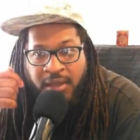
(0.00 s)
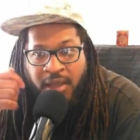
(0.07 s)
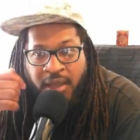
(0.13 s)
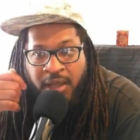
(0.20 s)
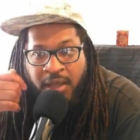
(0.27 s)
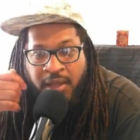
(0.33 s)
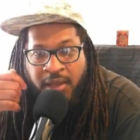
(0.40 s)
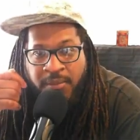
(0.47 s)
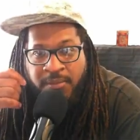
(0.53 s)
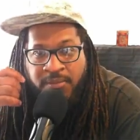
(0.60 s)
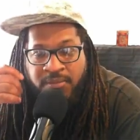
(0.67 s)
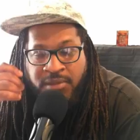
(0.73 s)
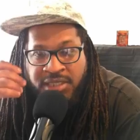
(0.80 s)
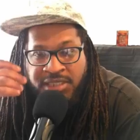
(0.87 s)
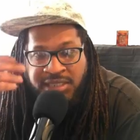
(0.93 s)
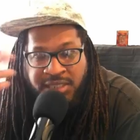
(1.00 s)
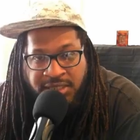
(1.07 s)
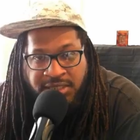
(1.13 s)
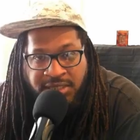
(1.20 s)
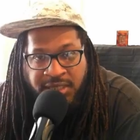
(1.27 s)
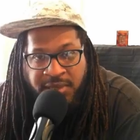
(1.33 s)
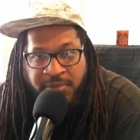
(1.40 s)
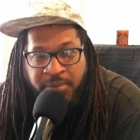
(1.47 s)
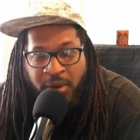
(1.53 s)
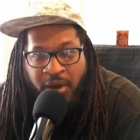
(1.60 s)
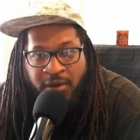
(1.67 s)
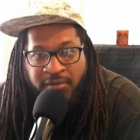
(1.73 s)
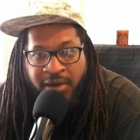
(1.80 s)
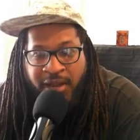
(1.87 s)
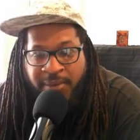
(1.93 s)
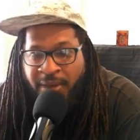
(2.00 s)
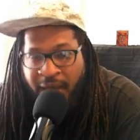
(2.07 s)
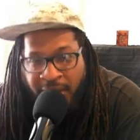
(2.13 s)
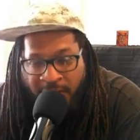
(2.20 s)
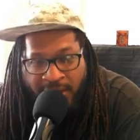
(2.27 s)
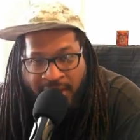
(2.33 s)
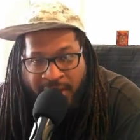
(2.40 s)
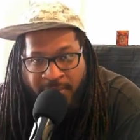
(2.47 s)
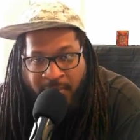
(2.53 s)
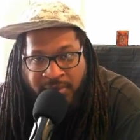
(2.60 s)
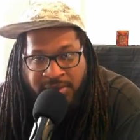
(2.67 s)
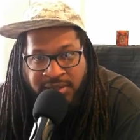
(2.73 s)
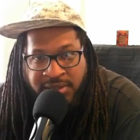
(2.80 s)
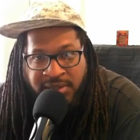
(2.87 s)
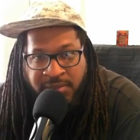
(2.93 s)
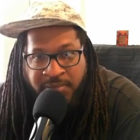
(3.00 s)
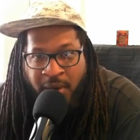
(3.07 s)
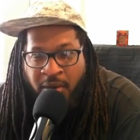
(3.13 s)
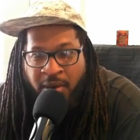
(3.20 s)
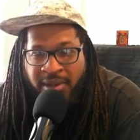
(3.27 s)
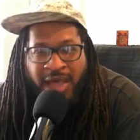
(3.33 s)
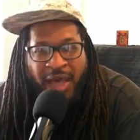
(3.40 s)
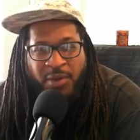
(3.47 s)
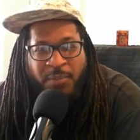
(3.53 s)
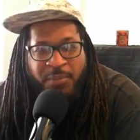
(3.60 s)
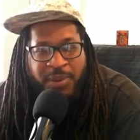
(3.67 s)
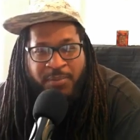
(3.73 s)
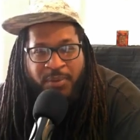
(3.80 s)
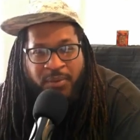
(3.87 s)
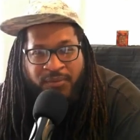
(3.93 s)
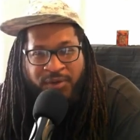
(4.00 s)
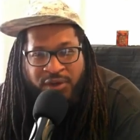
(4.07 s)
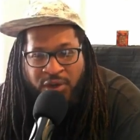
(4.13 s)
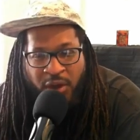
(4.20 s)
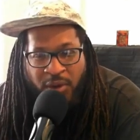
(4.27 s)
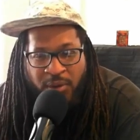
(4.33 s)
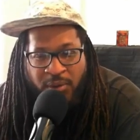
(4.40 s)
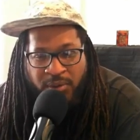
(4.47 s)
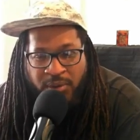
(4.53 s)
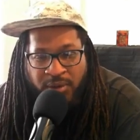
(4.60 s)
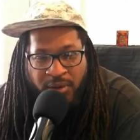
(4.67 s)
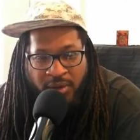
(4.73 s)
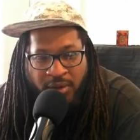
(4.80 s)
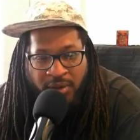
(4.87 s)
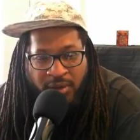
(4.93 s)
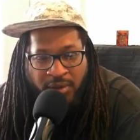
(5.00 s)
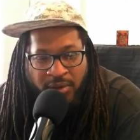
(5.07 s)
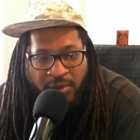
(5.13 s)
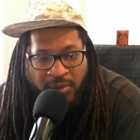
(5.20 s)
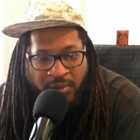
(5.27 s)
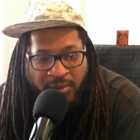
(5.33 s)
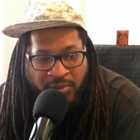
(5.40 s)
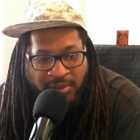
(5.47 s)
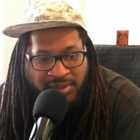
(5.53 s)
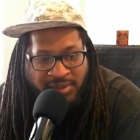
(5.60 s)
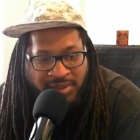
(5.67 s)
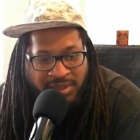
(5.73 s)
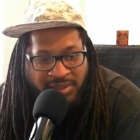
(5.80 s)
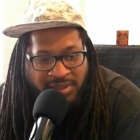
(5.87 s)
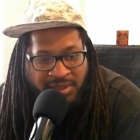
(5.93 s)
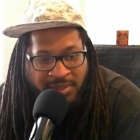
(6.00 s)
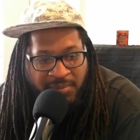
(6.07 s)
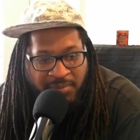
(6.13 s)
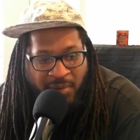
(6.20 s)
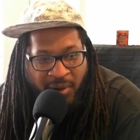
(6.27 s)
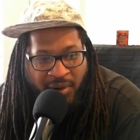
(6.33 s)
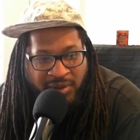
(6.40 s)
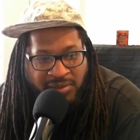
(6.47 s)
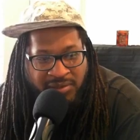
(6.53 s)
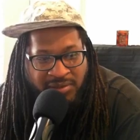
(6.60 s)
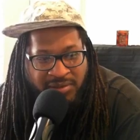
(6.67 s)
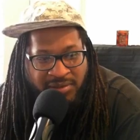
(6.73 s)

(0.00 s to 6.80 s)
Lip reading: 16-bar rhyme. How do I come up with 16-bar rhyme? How do people even know what 16-bar